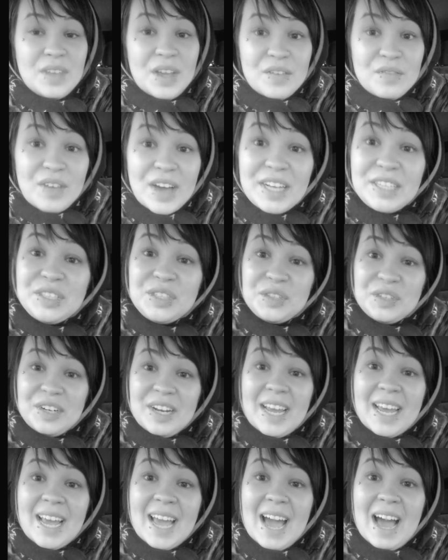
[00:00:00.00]

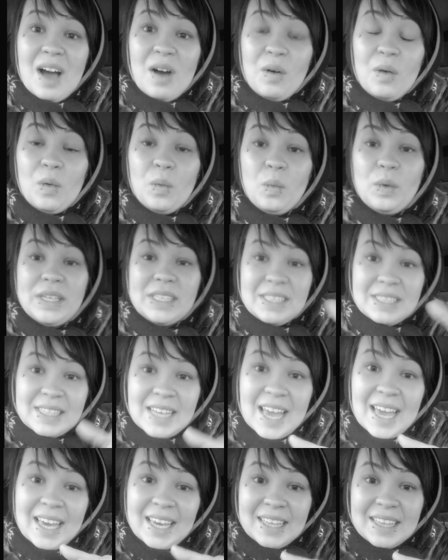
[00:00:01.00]
venturing out, we
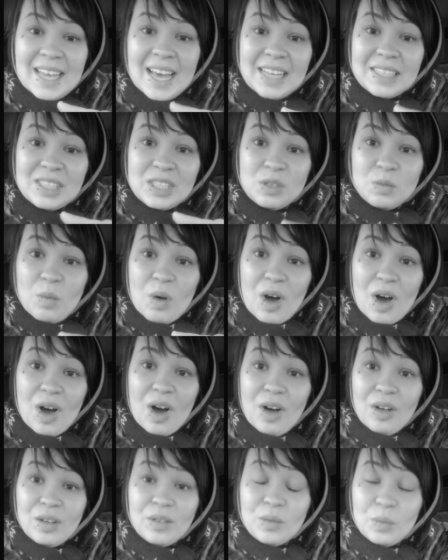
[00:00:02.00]
stay in that
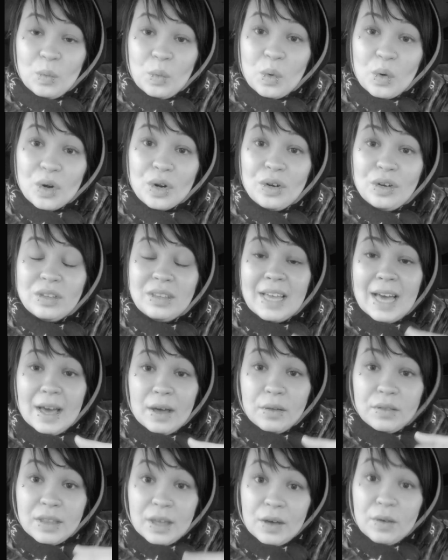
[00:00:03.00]
small world,
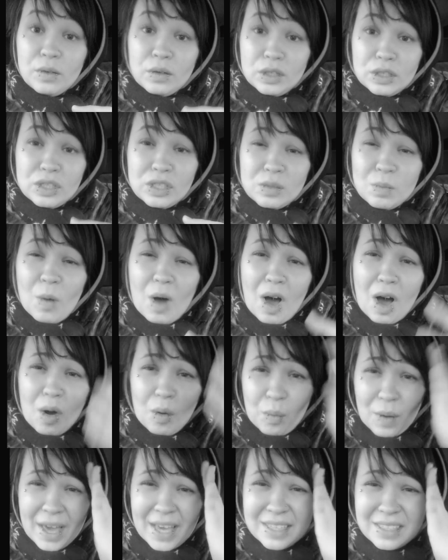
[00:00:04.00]
that the
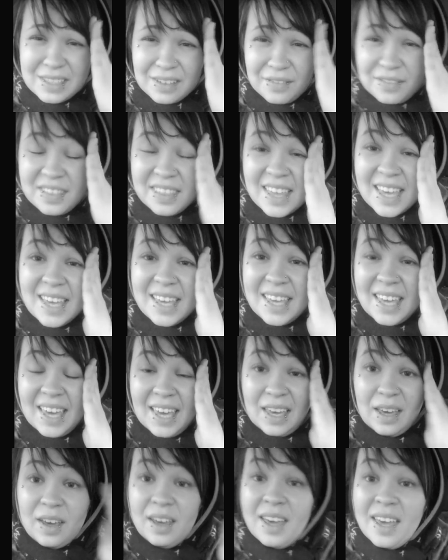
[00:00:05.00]
small ways of
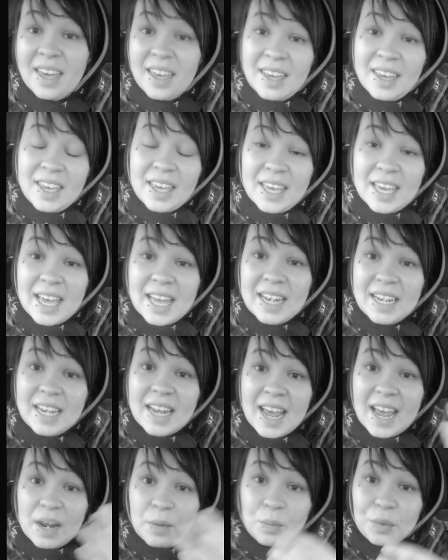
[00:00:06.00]
thinking, and
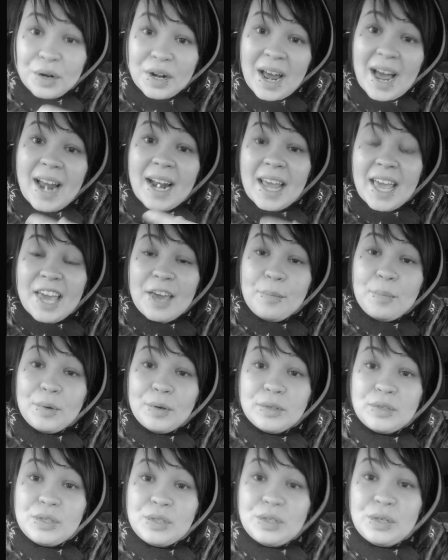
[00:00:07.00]
we're not
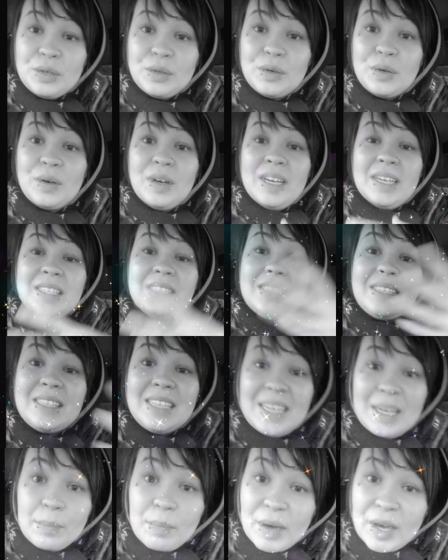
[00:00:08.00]
able to
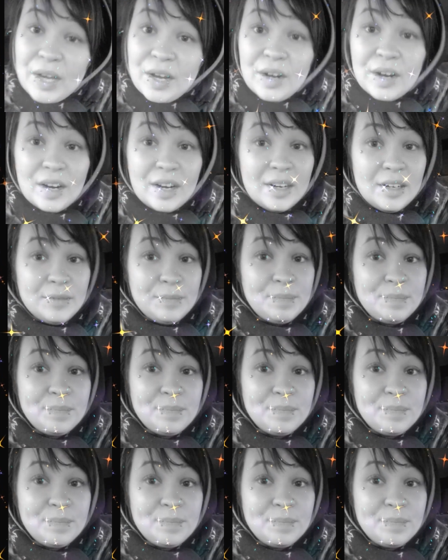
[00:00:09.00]
see bigger.